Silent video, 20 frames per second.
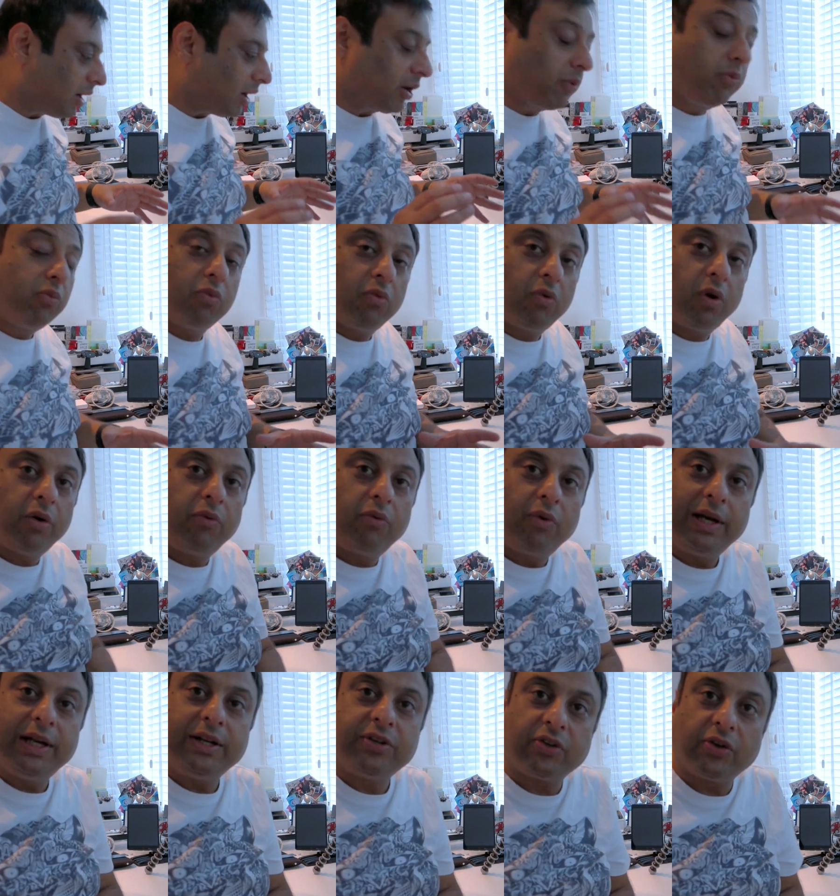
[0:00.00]
I, I
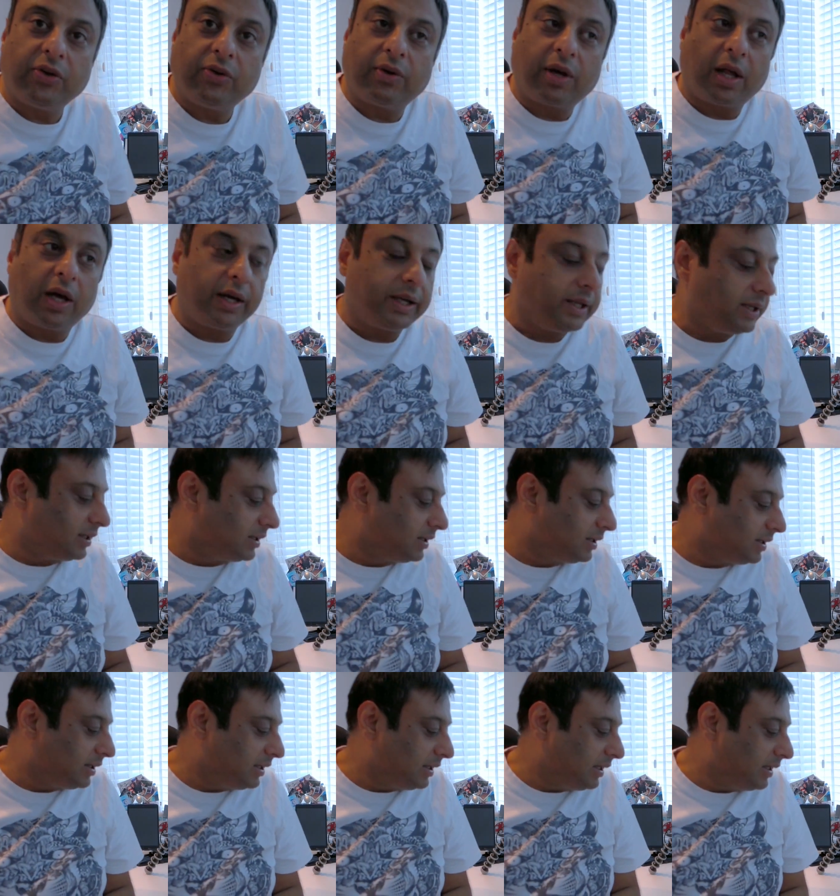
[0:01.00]
really do
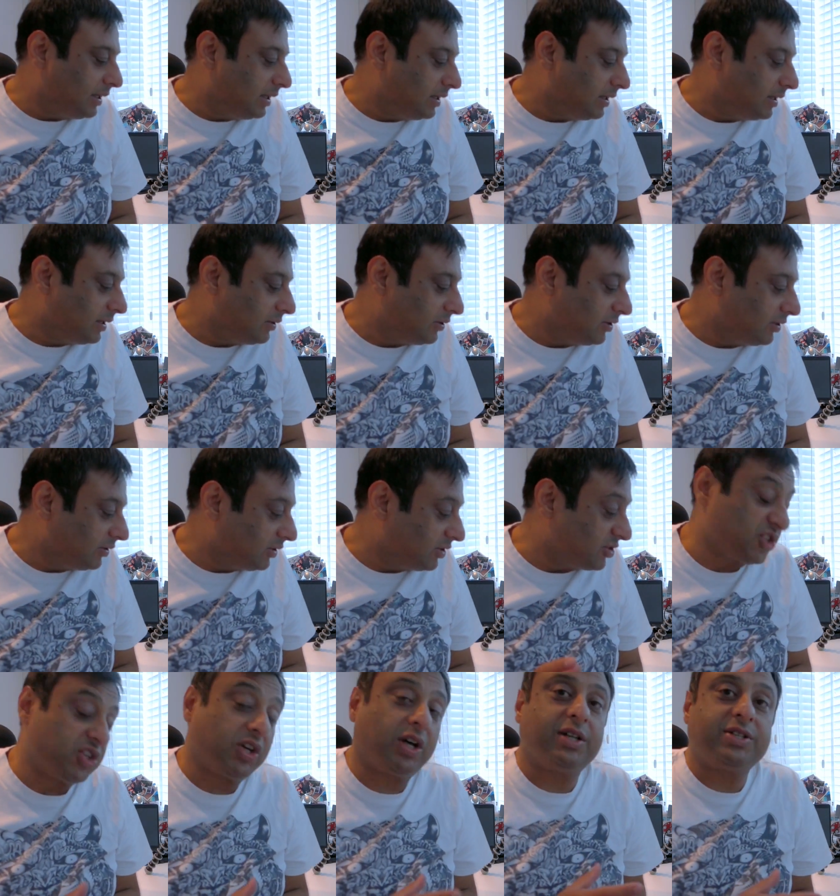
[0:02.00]
like uh, the, the
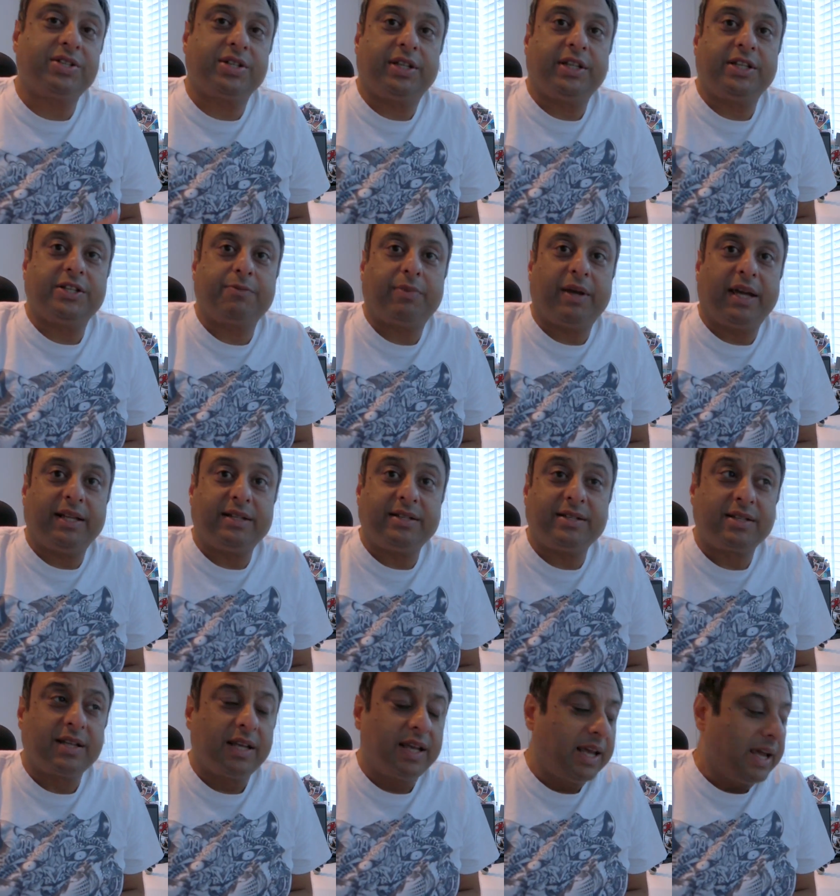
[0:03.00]
size of these
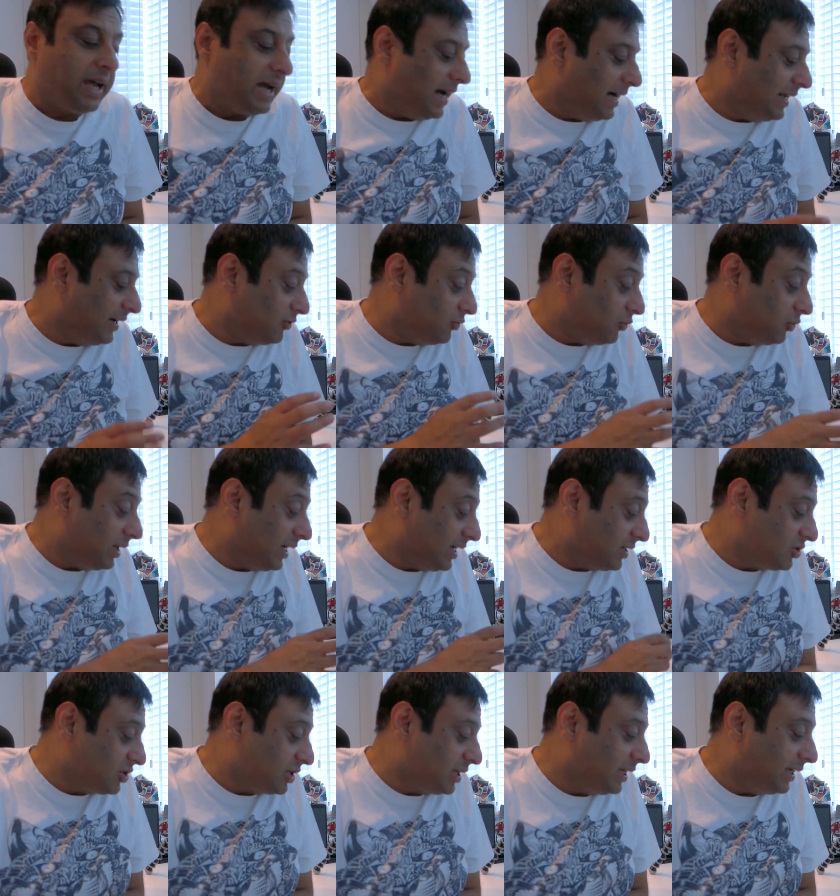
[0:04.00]
pens and I,
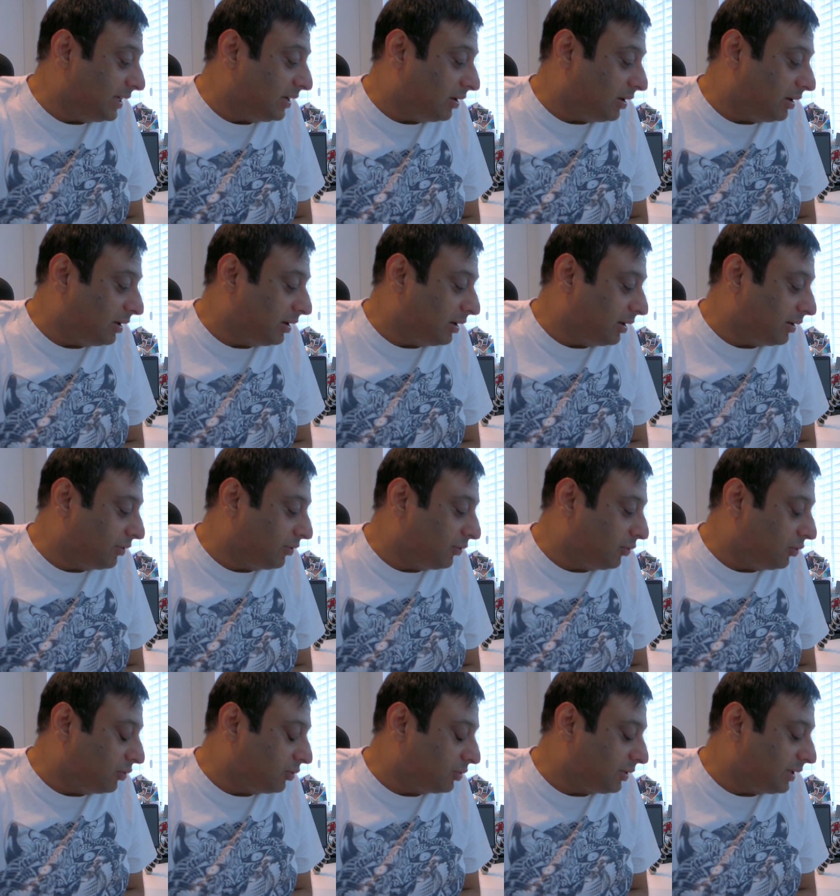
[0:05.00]
actually I, I
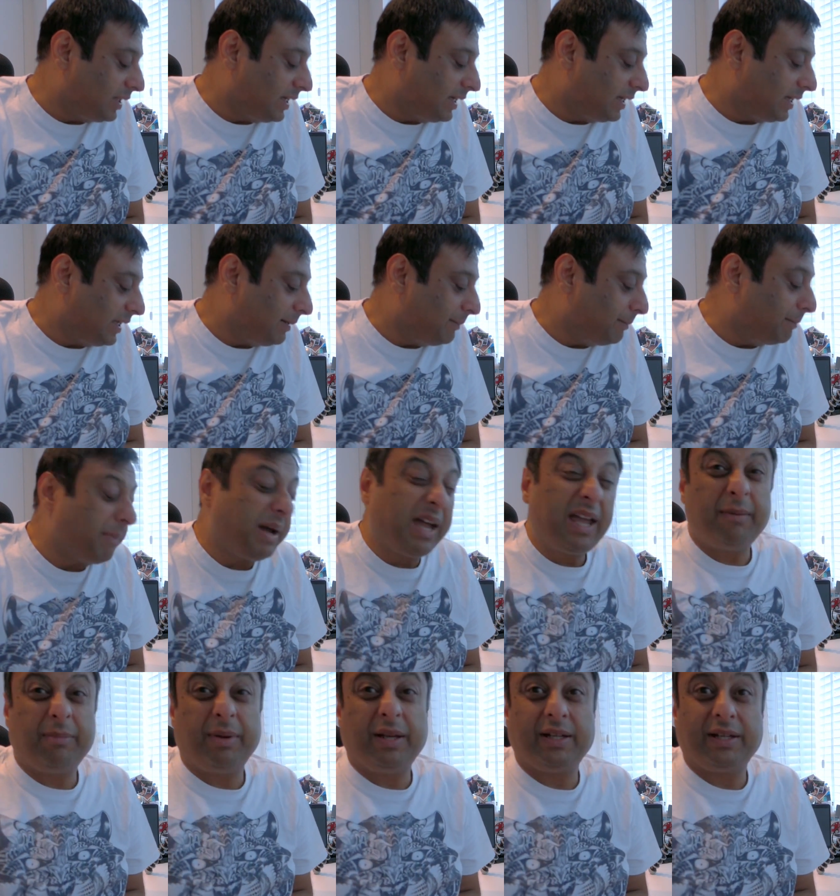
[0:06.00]
thought that it
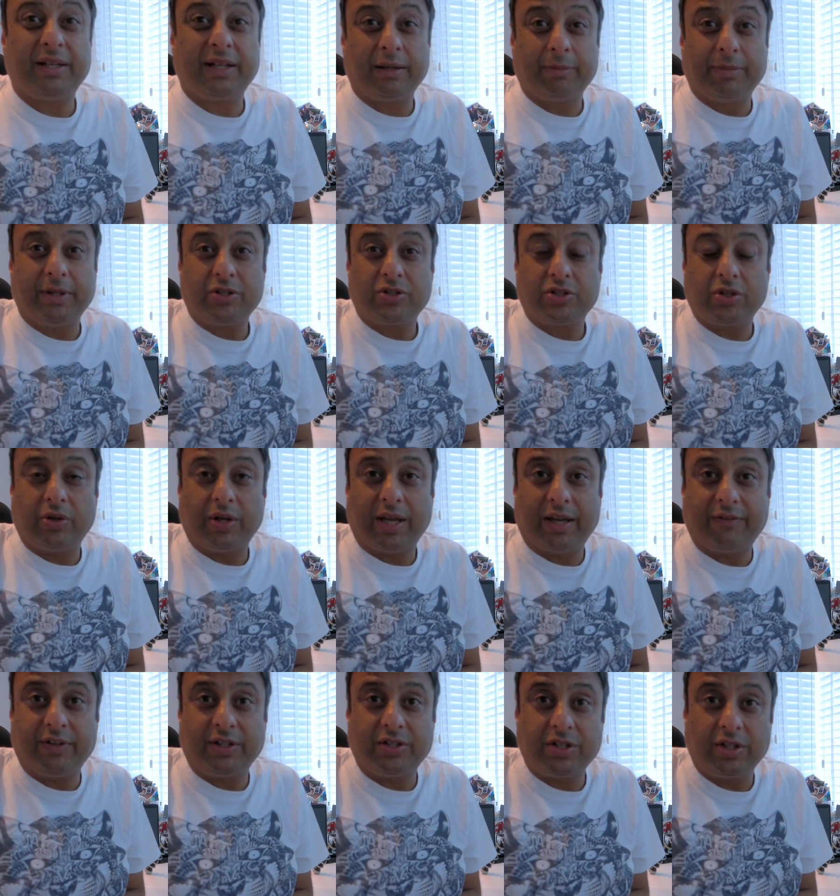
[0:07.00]
may have been a little bit too
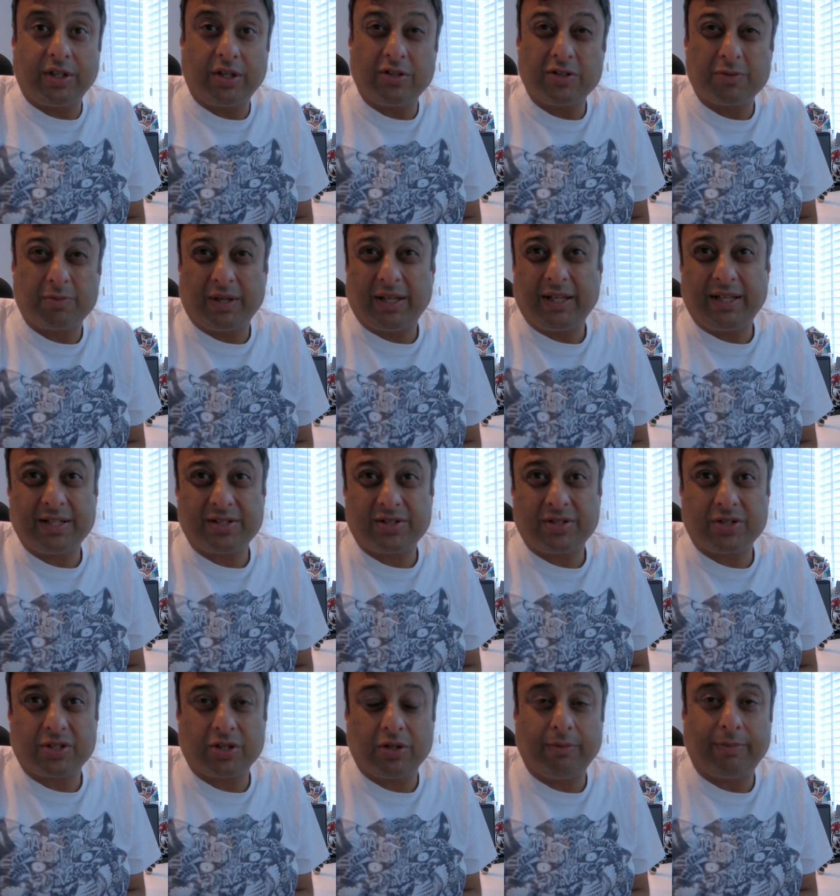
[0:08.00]
heavy to use but it
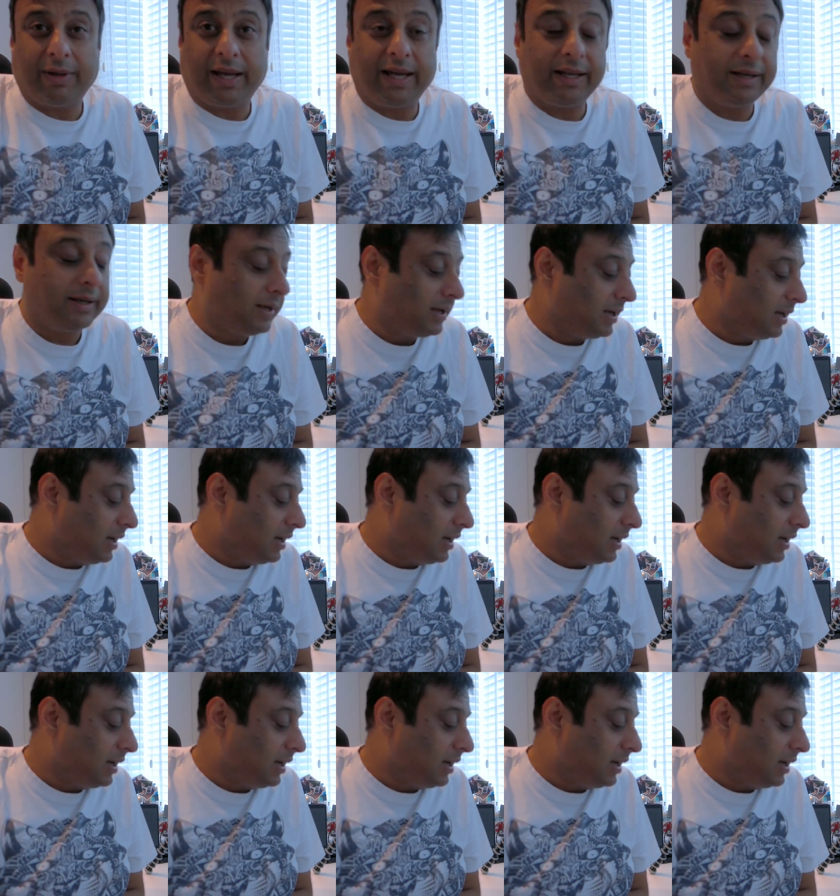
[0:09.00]
isn't too bad.